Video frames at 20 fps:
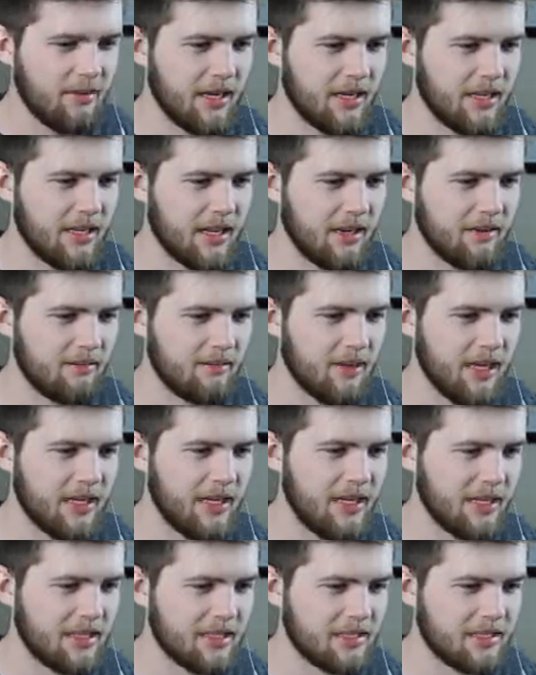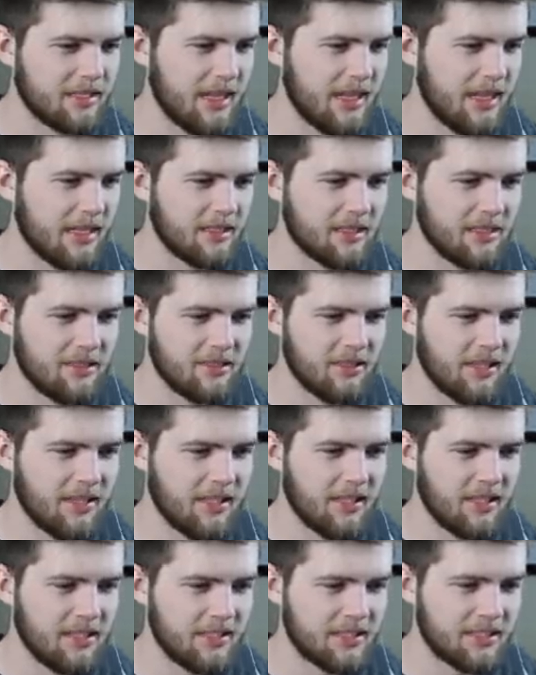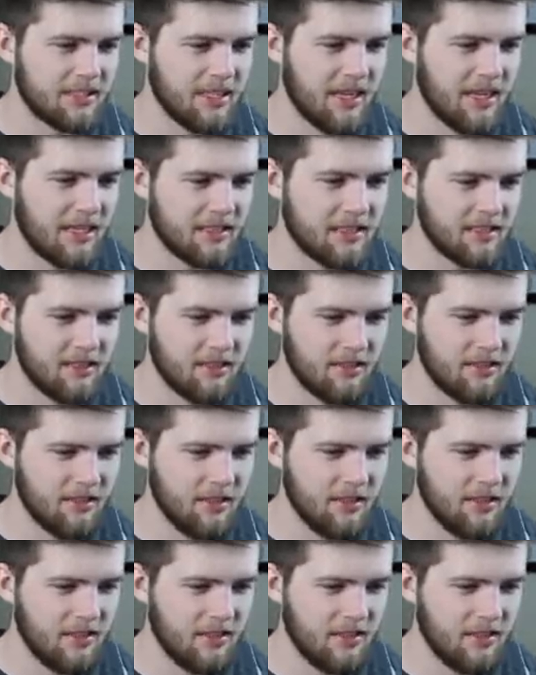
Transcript: him. I got him. him! I kicked his ass, dude! I kicked his ass.